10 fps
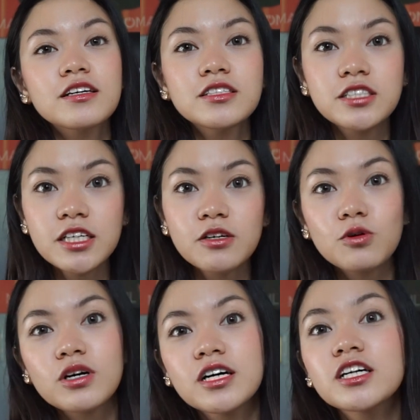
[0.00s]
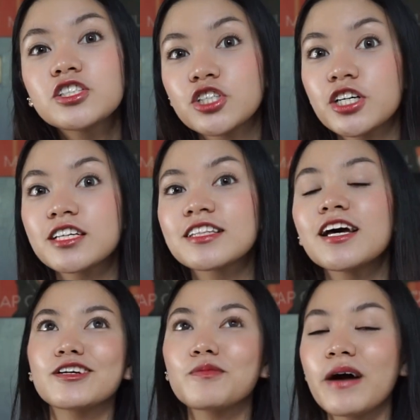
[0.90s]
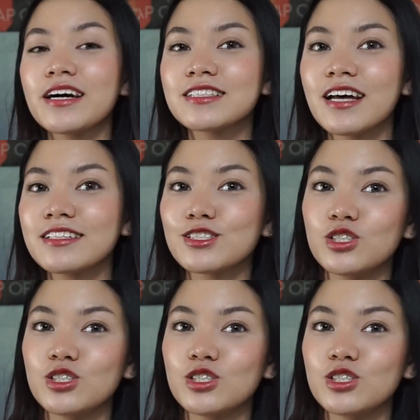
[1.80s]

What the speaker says: the J-Cook shirt. Her bias line is